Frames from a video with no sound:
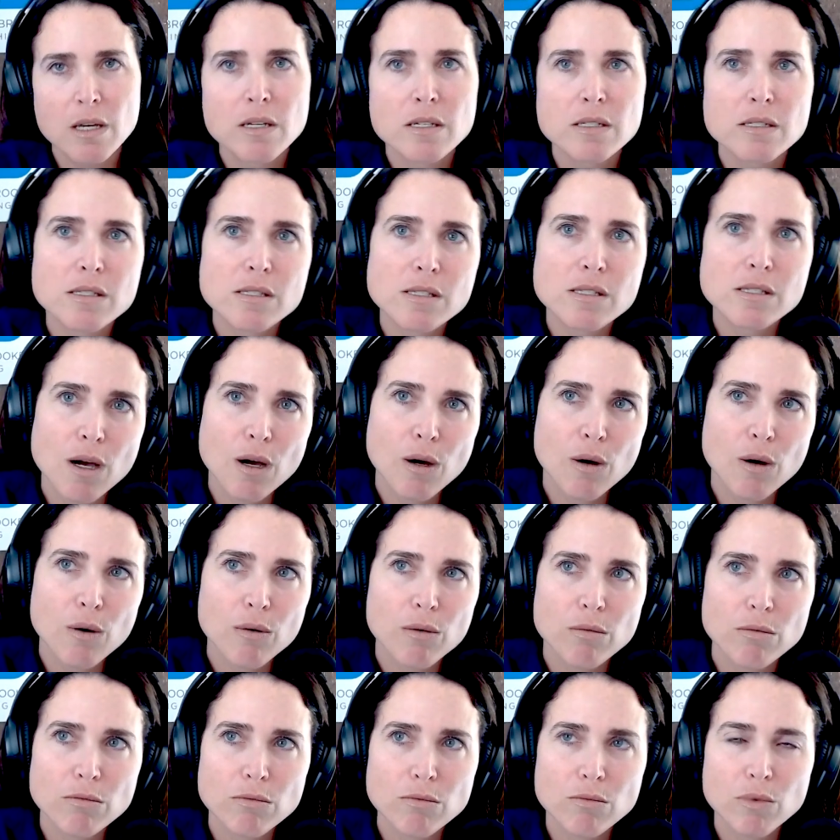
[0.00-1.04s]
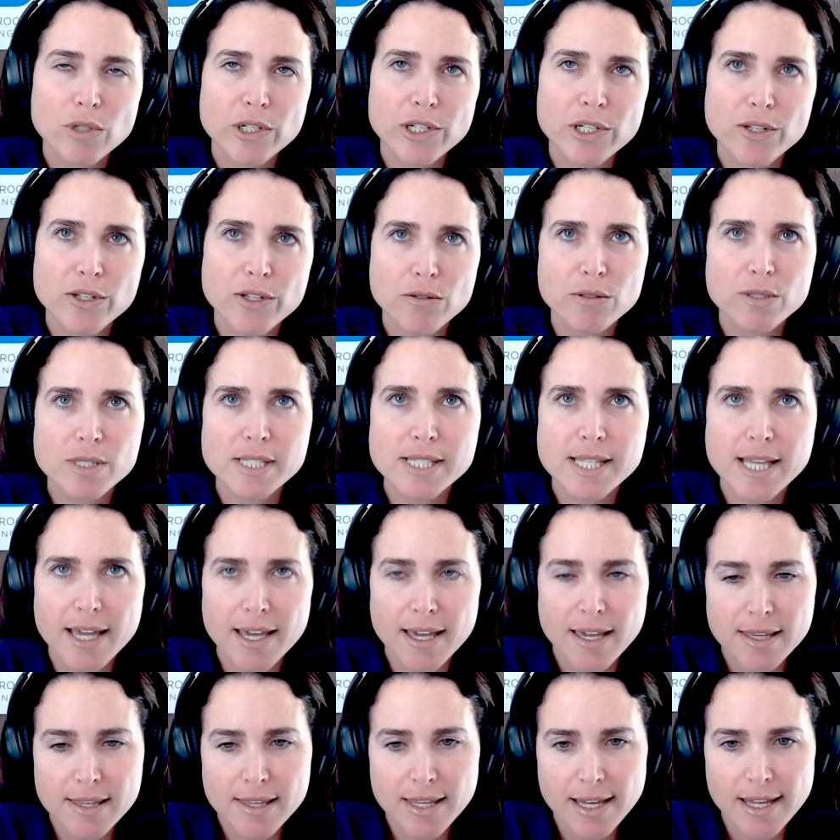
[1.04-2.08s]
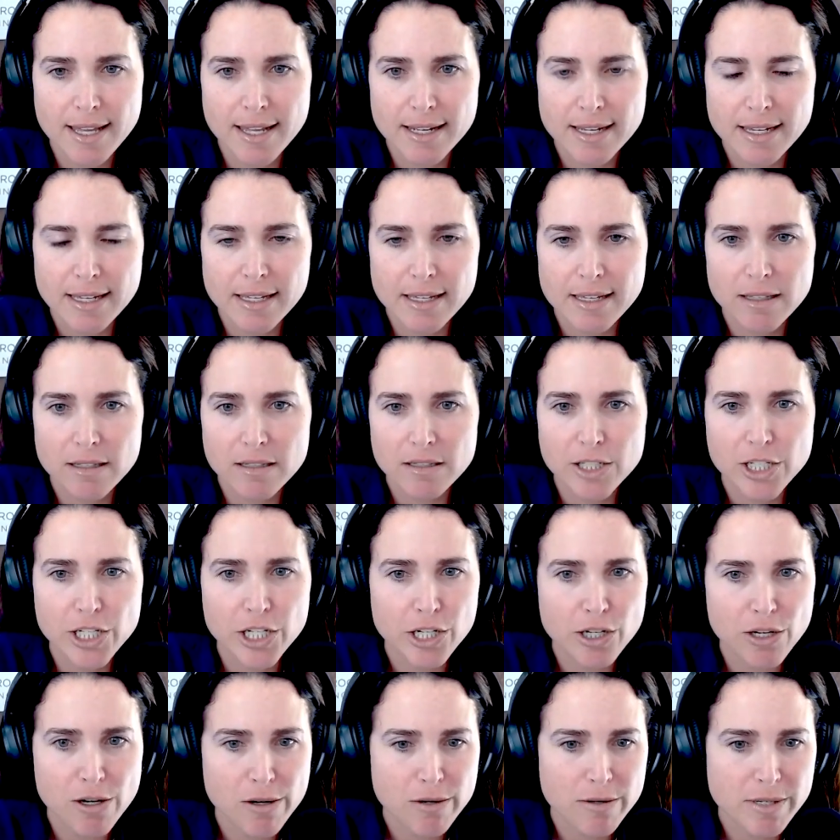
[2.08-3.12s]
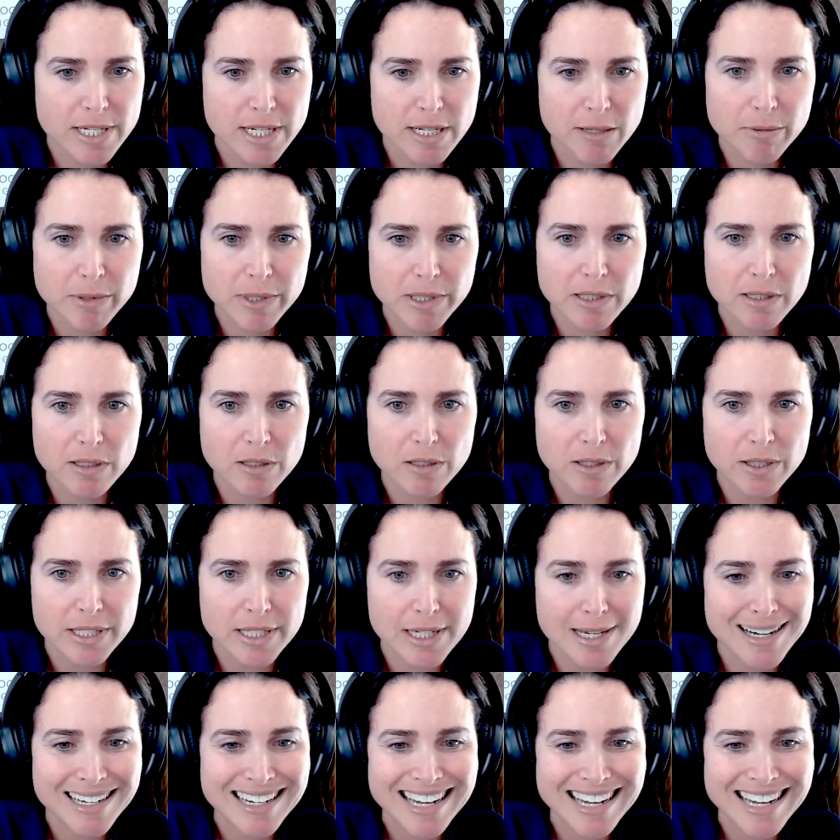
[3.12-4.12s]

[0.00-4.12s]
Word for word: So, would you say that neurotypical or not,